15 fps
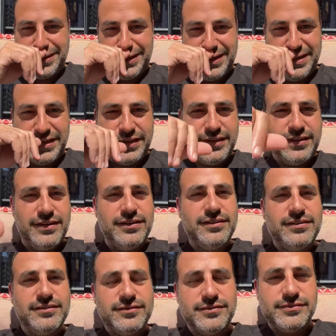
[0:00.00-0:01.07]
done.
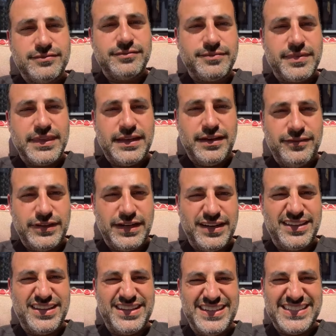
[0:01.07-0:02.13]
I haven't
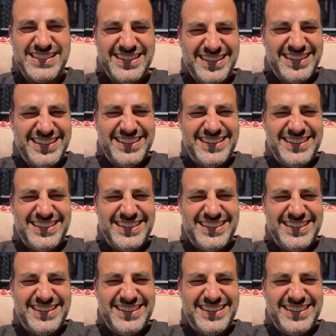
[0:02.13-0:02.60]
done anything else.